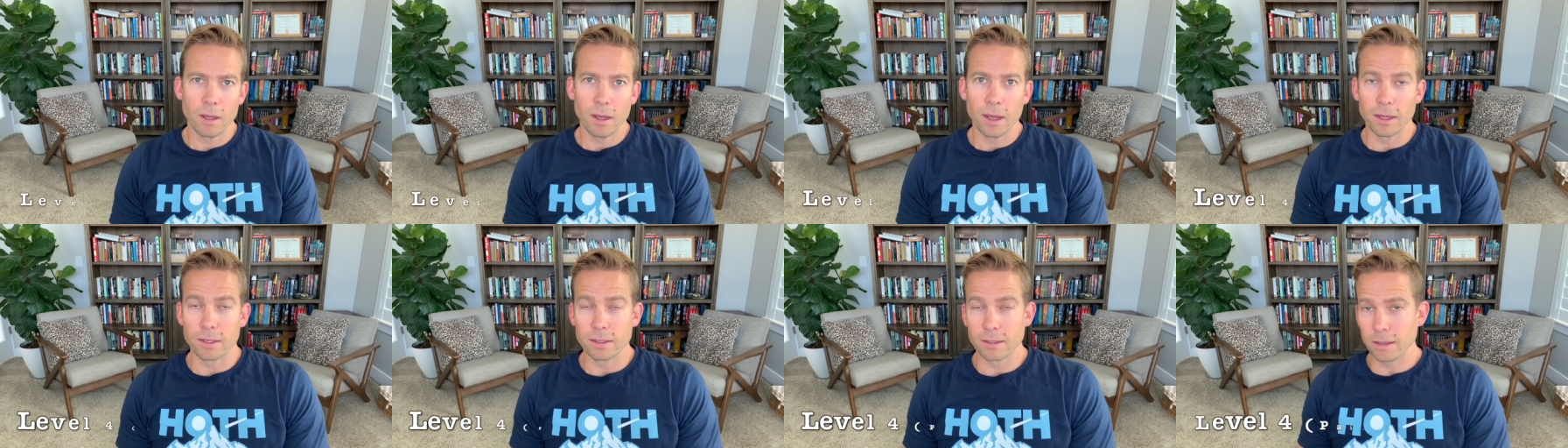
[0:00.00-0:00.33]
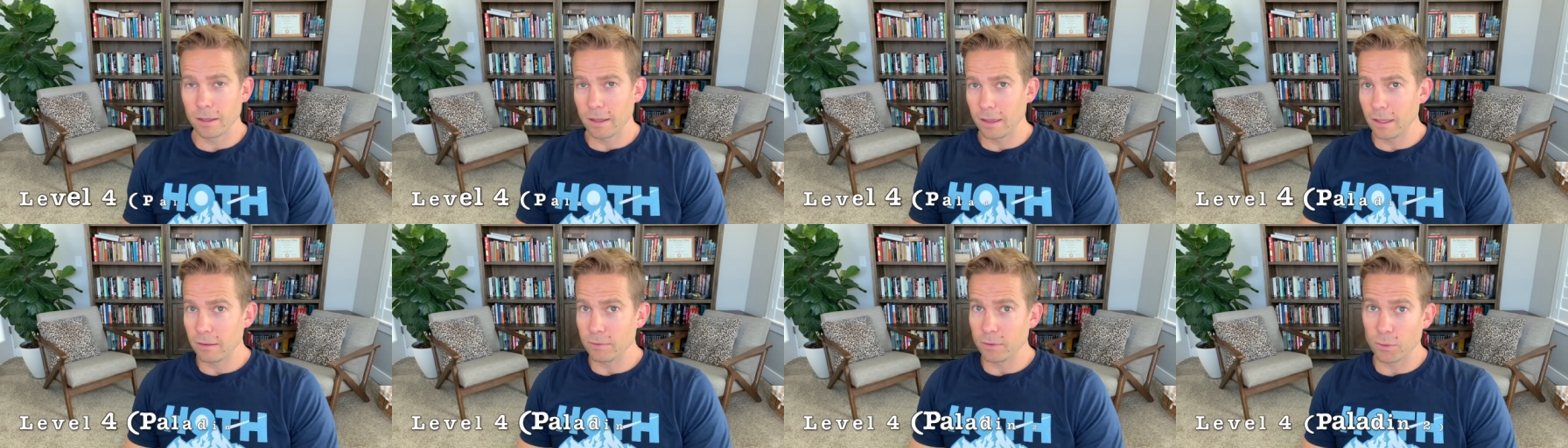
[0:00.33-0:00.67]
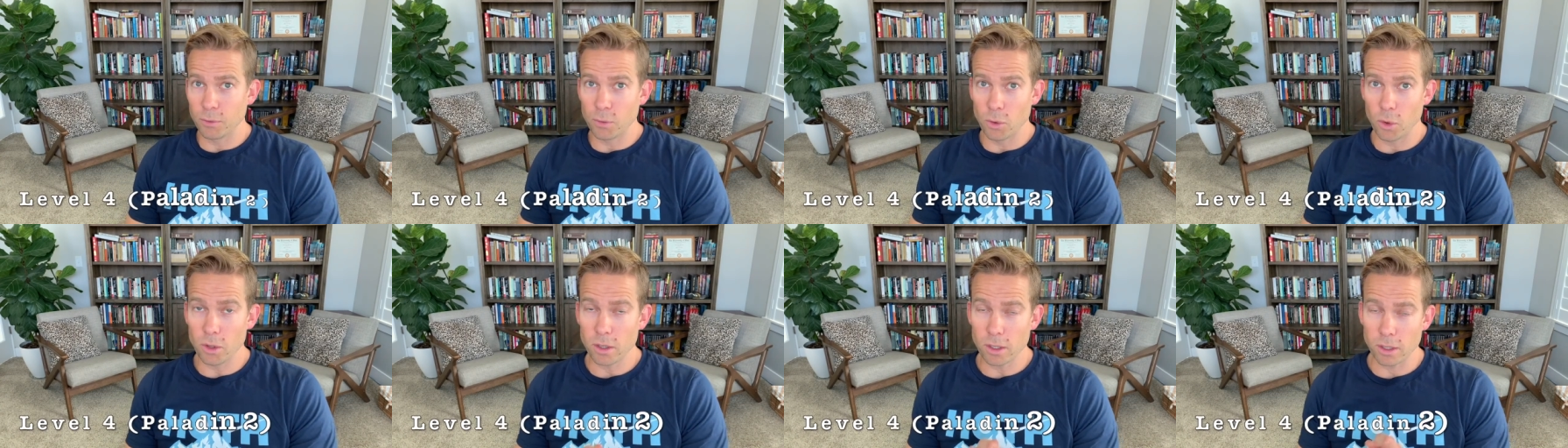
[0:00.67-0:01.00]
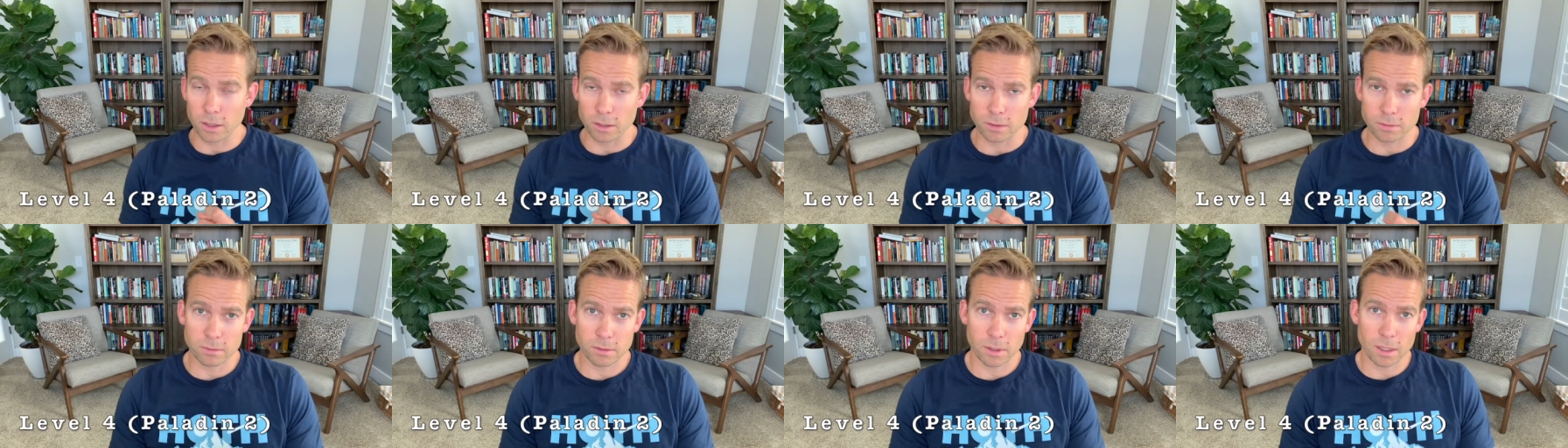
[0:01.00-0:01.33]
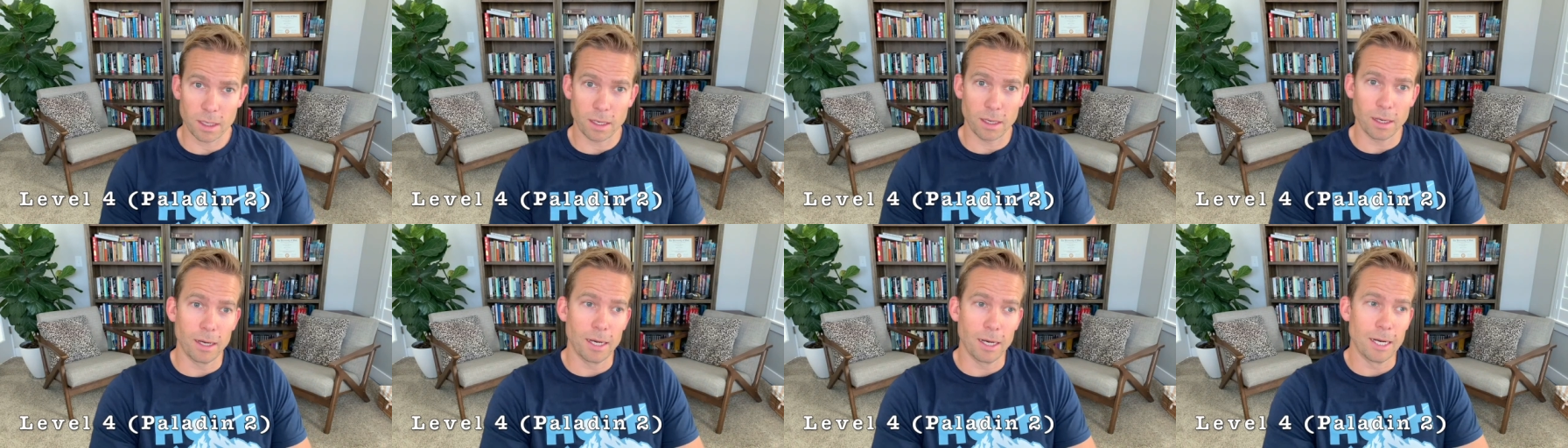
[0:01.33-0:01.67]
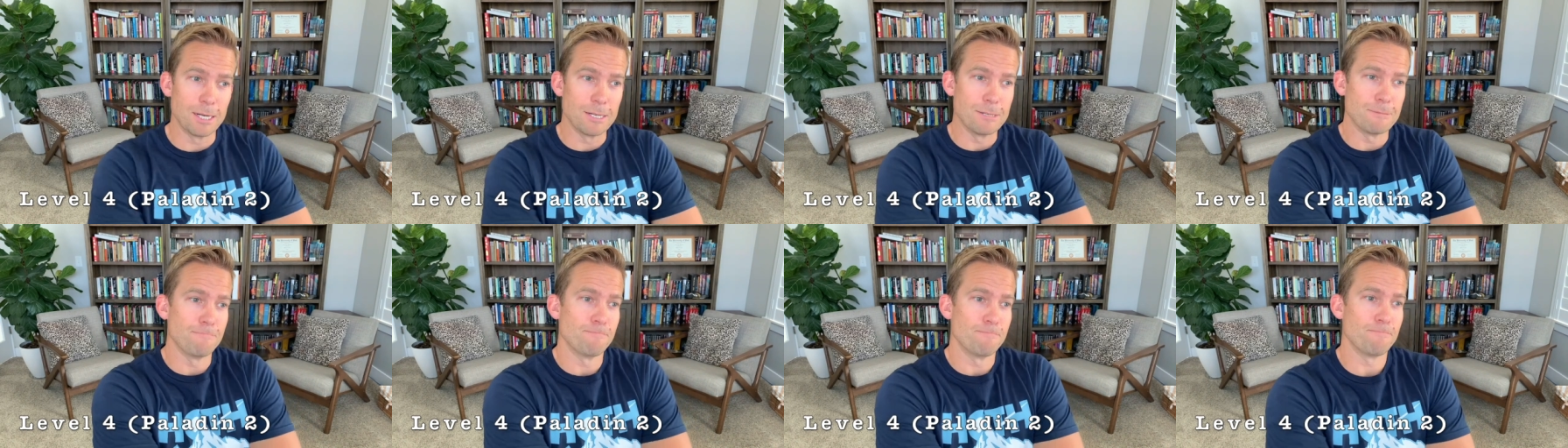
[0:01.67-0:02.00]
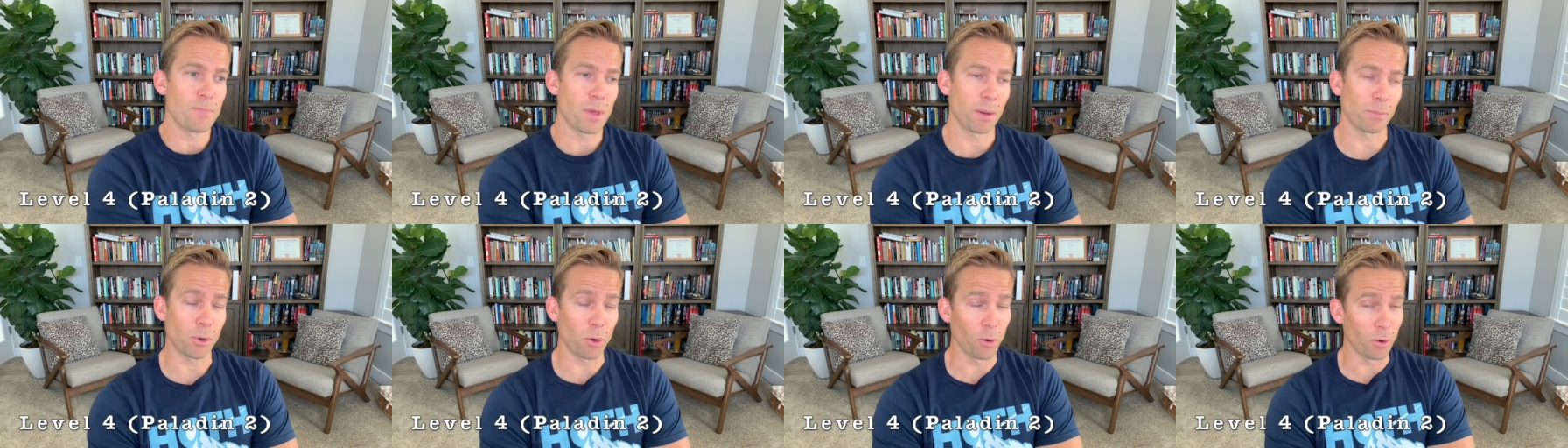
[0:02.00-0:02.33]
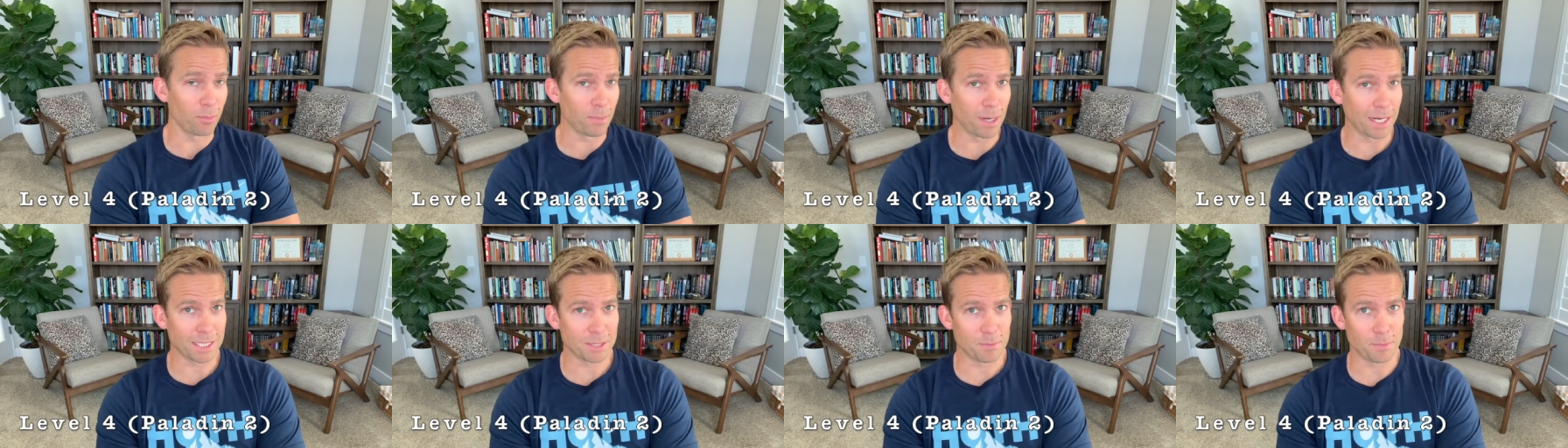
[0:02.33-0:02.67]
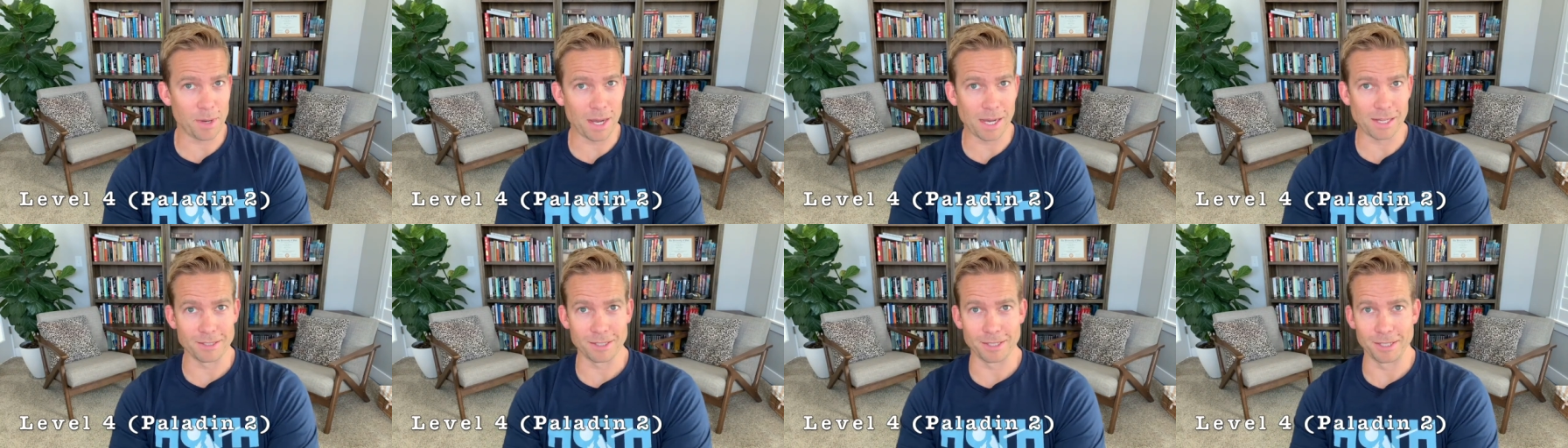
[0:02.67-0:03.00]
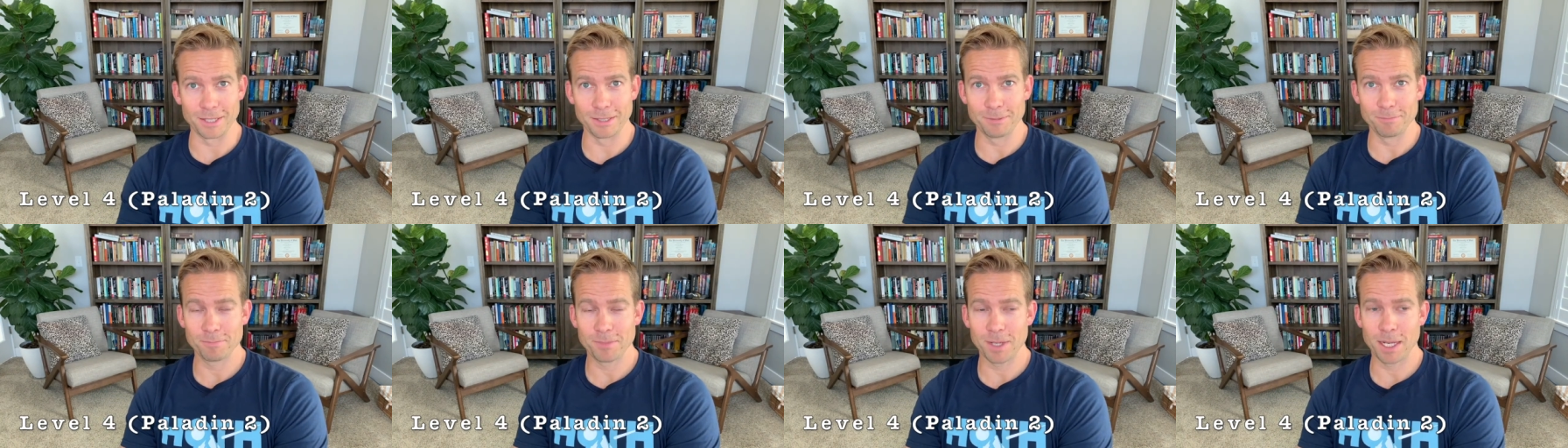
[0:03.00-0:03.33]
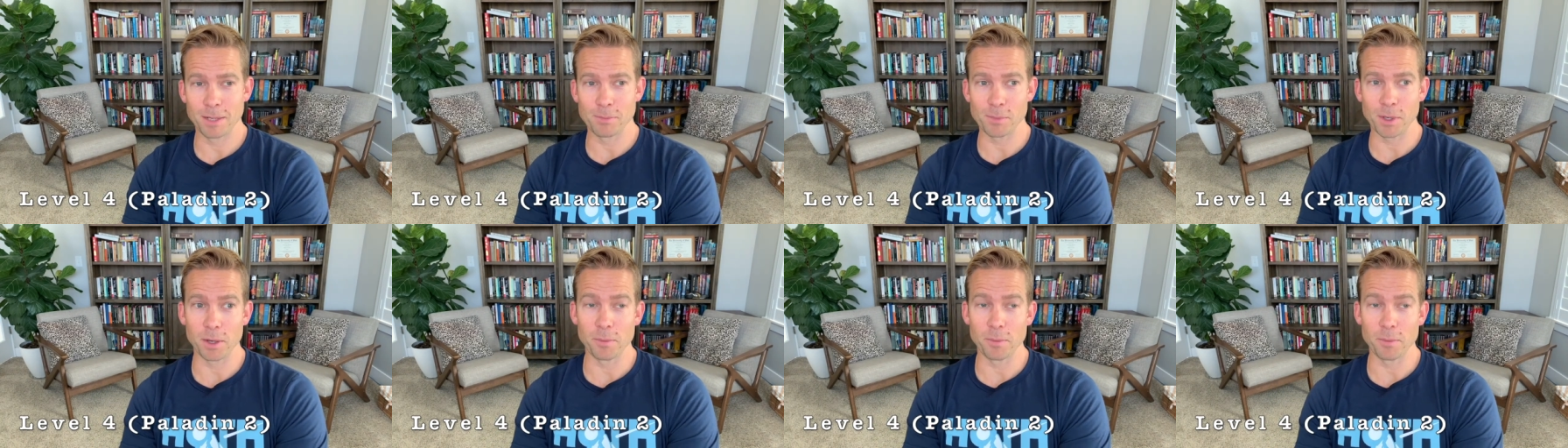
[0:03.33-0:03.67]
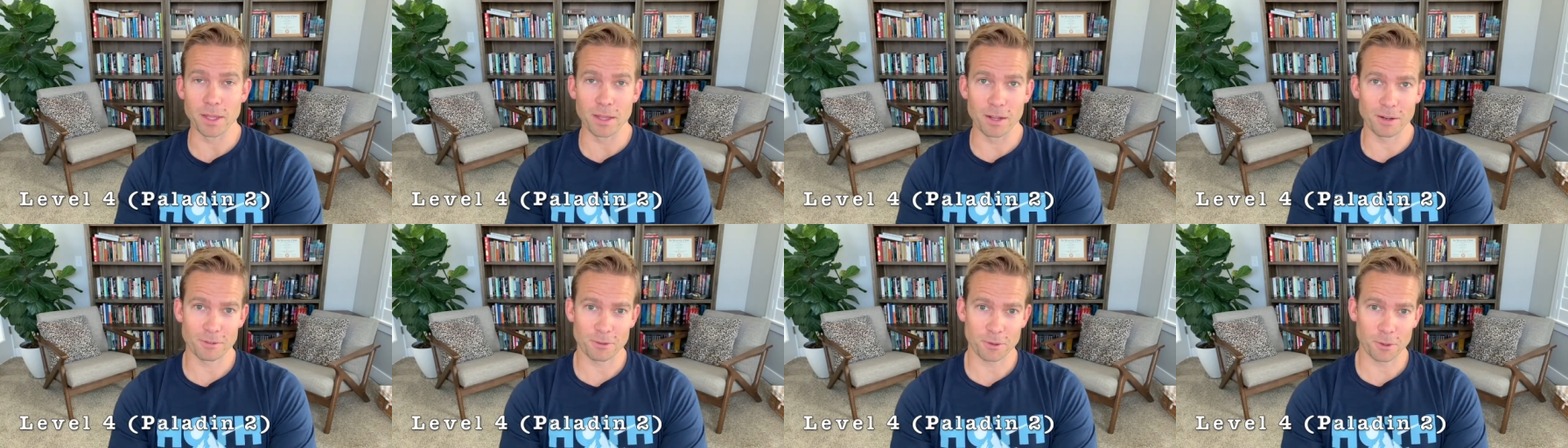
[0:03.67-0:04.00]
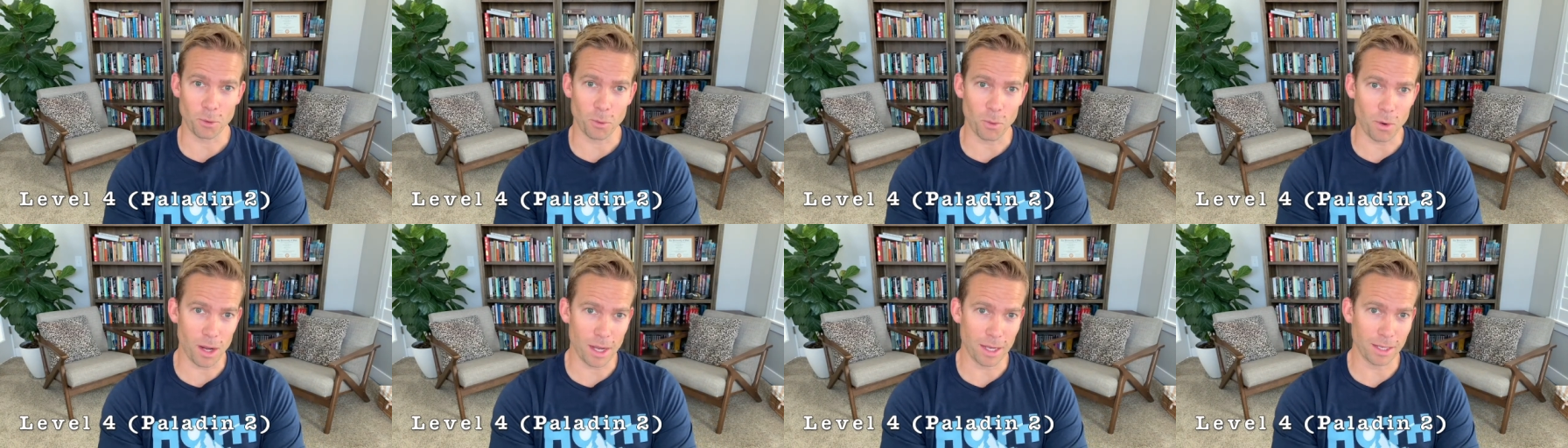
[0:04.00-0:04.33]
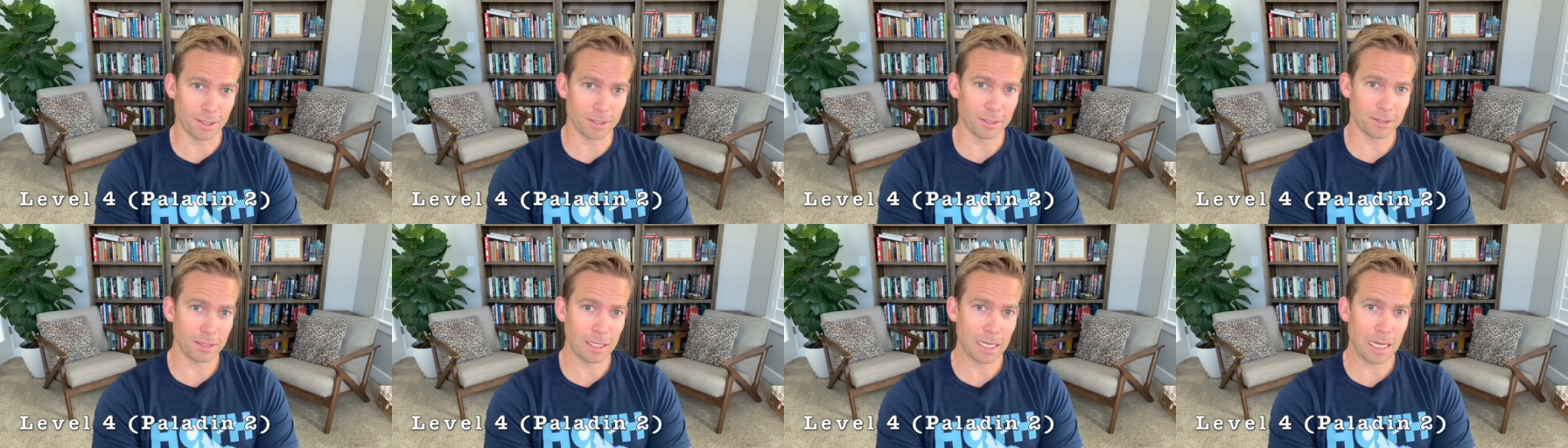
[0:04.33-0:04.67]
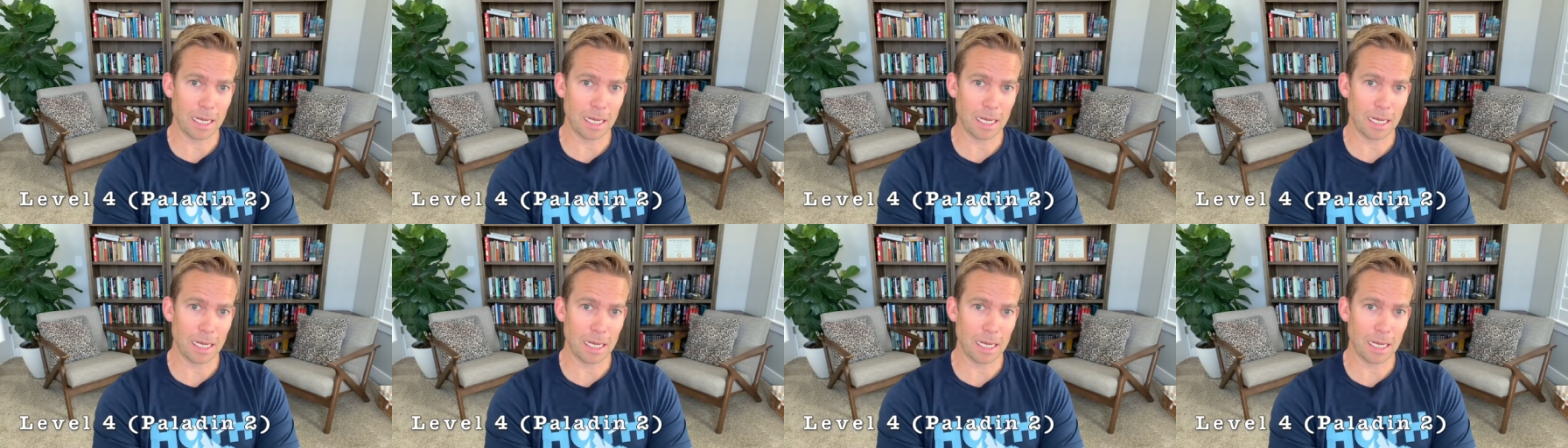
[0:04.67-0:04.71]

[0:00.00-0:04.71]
At level 4, I'm going back to Paladin, and I'm going to be there for a while.